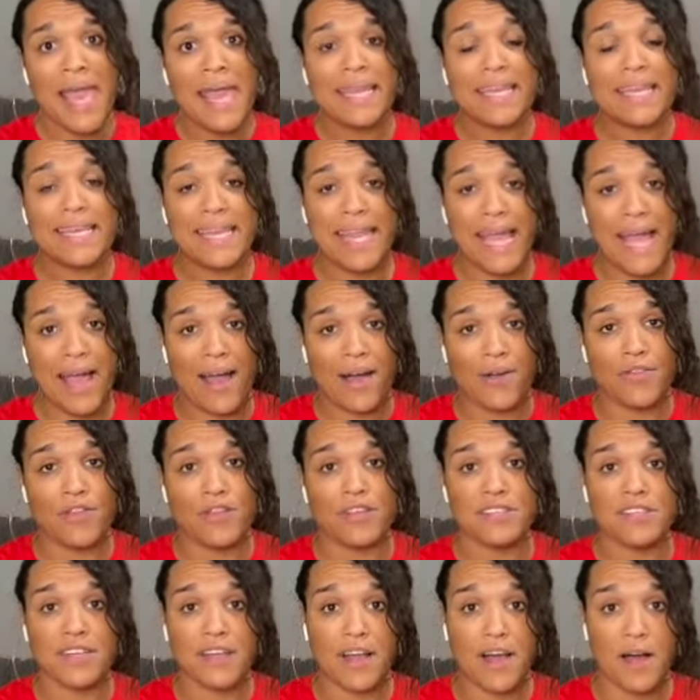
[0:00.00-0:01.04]
Now,
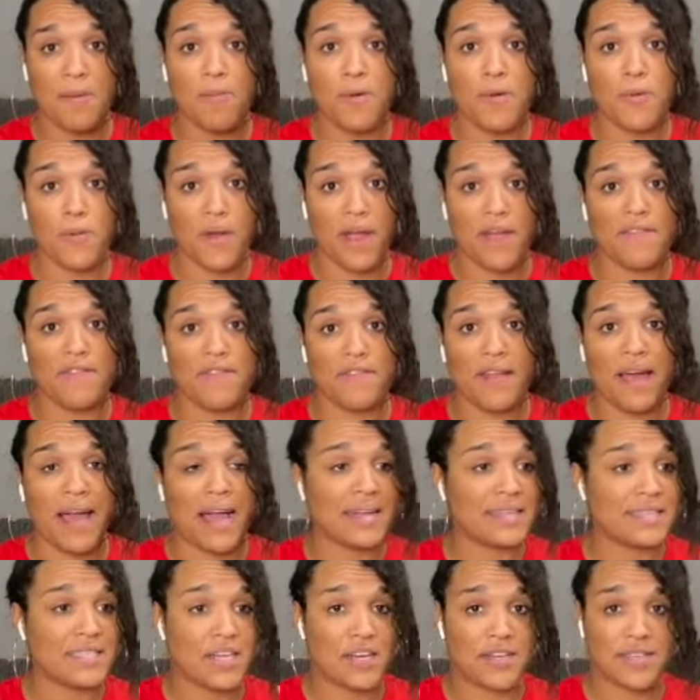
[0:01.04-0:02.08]
there's a couple red
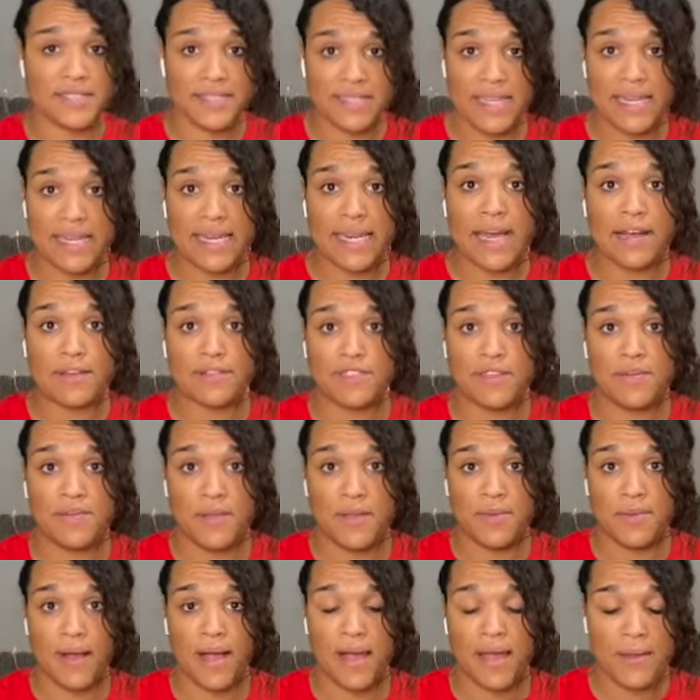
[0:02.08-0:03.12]
flags that are sitting out to me,
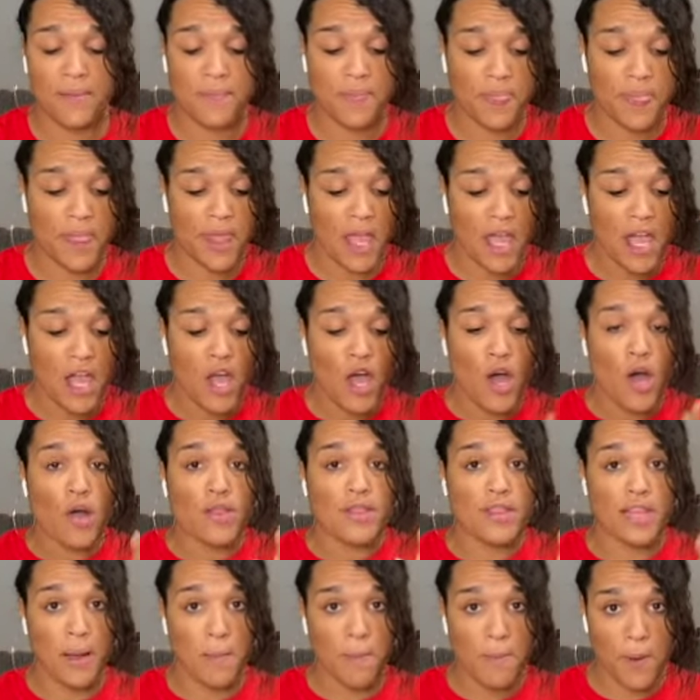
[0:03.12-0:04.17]
right?
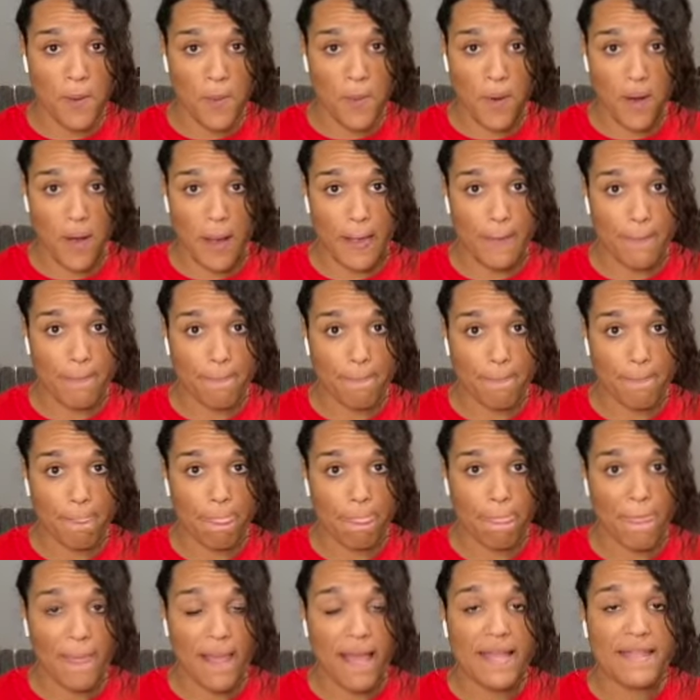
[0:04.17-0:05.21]
Number one,
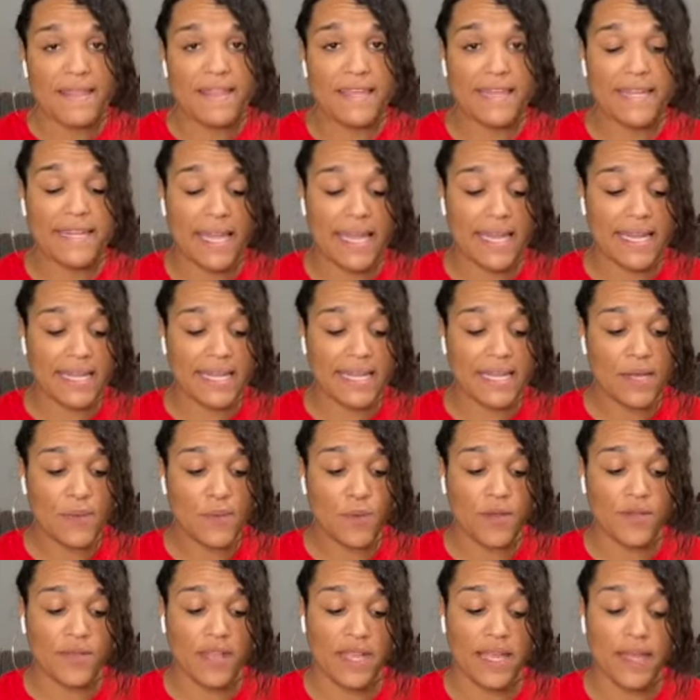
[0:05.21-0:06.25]
the nanny,
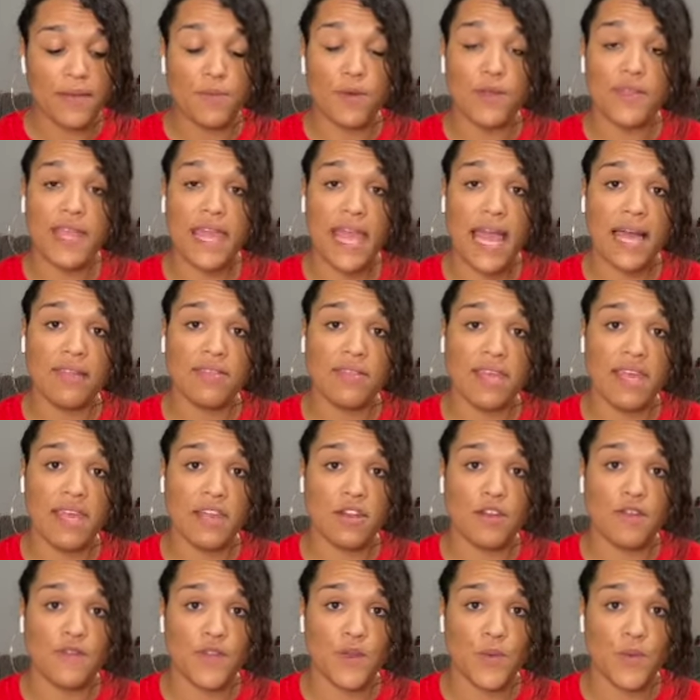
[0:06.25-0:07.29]
when they had the
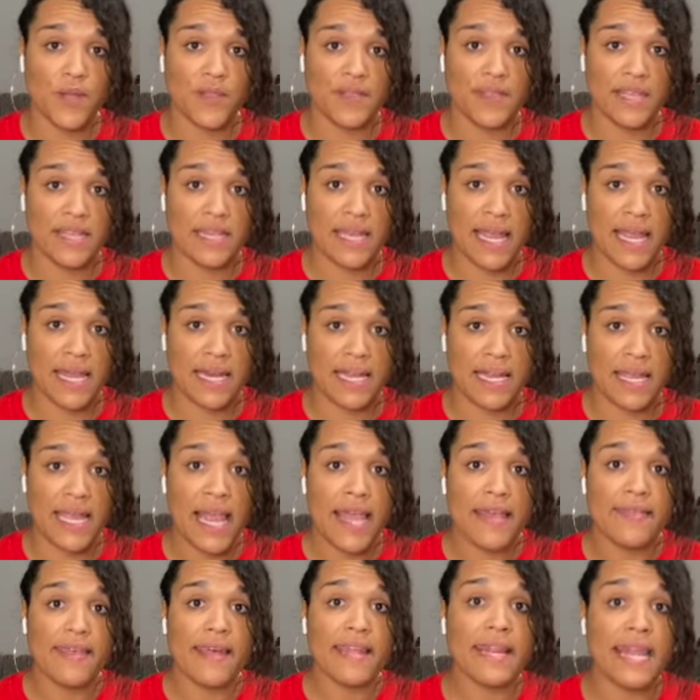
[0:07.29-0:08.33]
interview with the
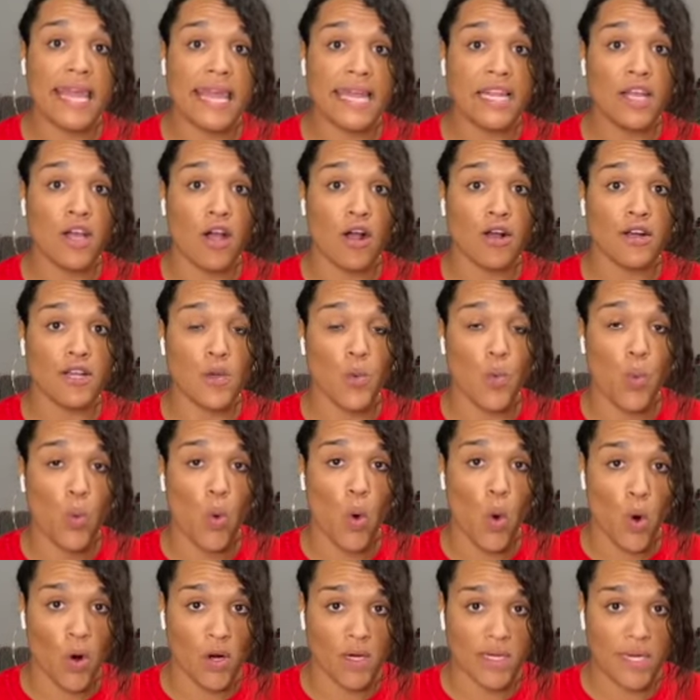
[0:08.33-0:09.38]
nanny already
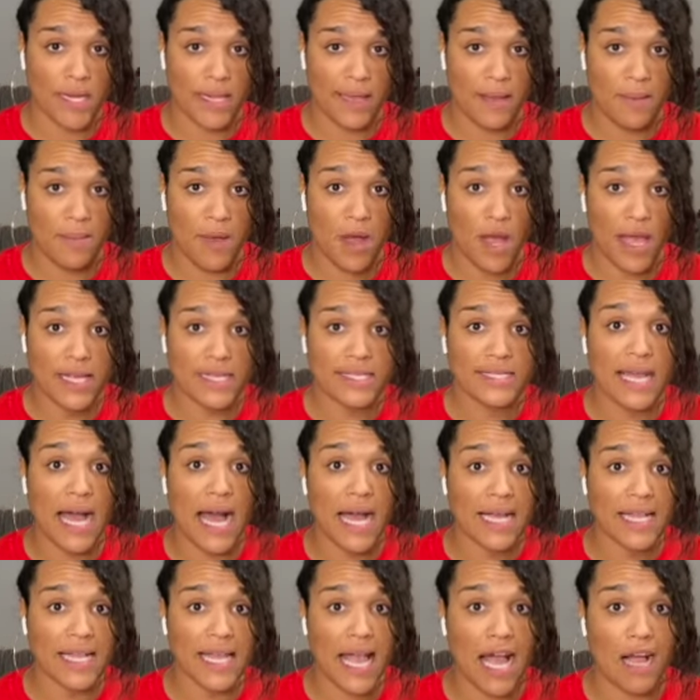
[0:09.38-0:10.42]
warned them
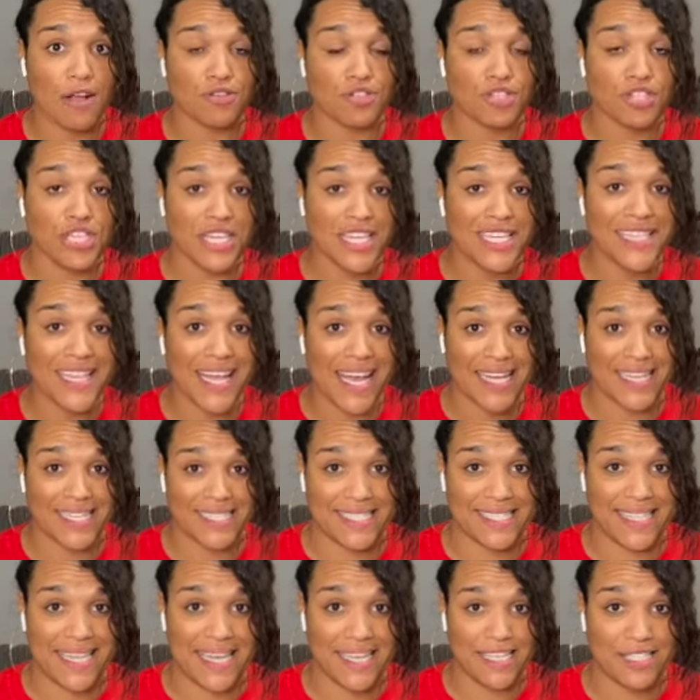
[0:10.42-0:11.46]
exactly how she likes
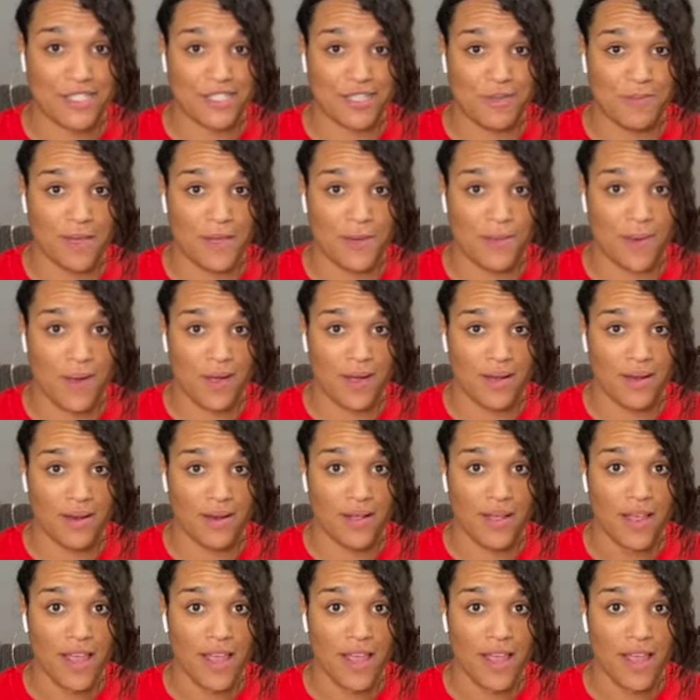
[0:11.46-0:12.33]
things to be run.